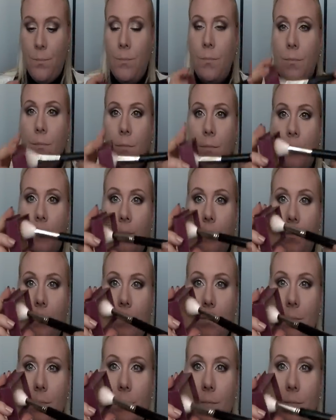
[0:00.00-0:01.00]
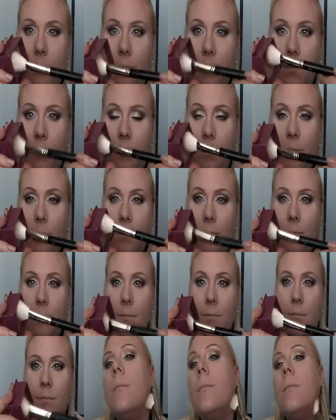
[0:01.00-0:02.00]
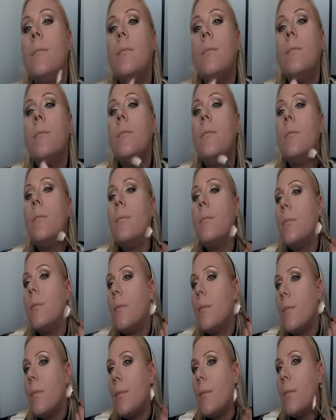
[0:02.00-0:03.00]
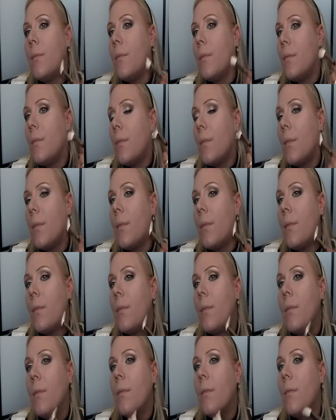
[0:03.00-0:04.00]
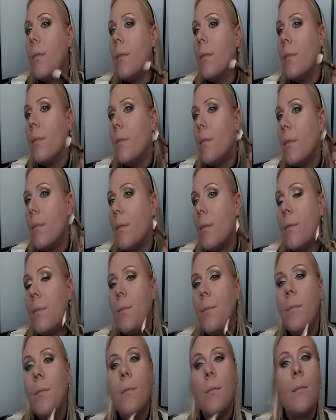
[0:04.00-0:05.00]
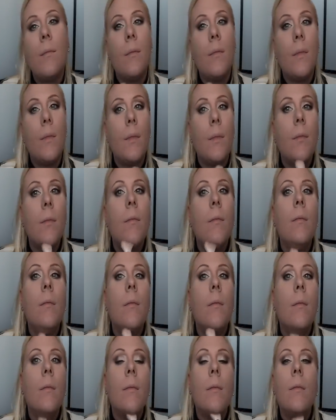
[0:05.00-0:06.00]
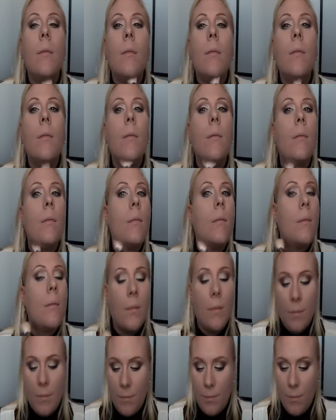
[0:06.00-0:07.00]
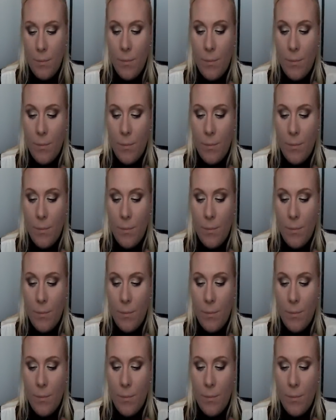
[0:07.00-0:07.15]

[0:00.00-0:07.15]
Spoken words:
No one is speaking in this clip.